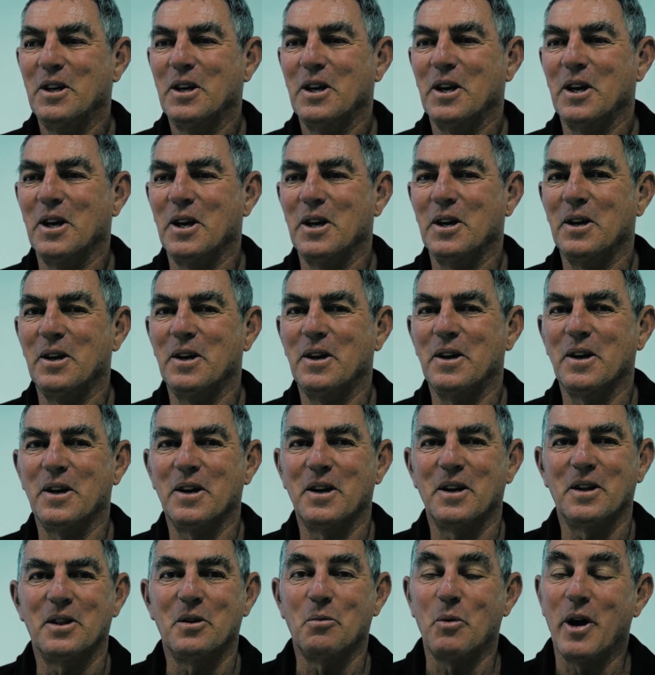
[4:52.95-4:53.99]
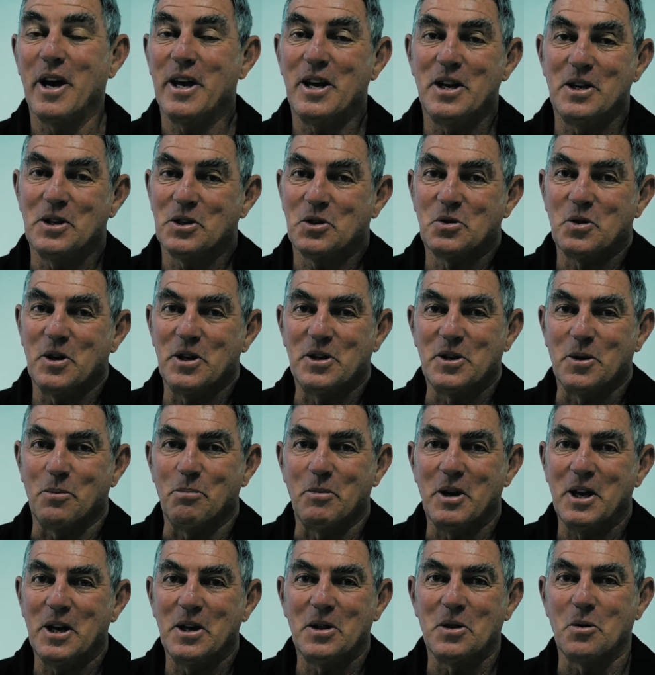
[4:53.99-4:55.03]
and the way he's treated
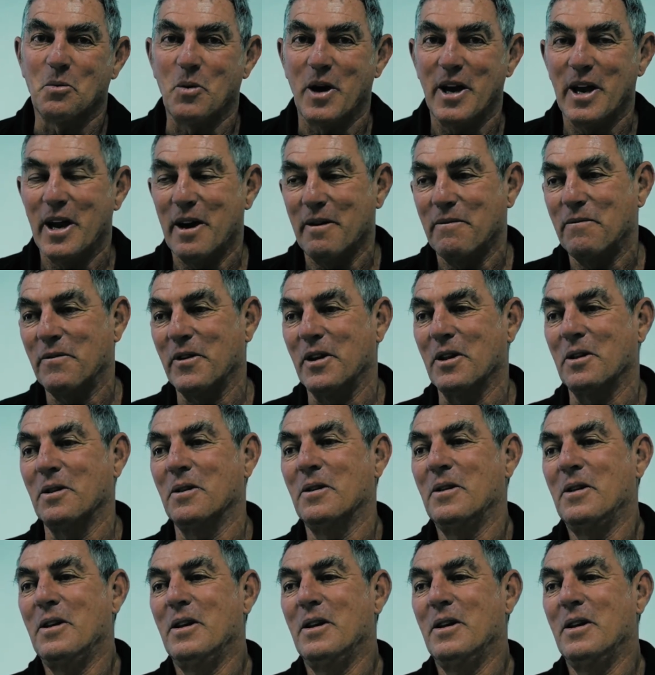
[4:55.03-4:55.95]
me and the way I feel,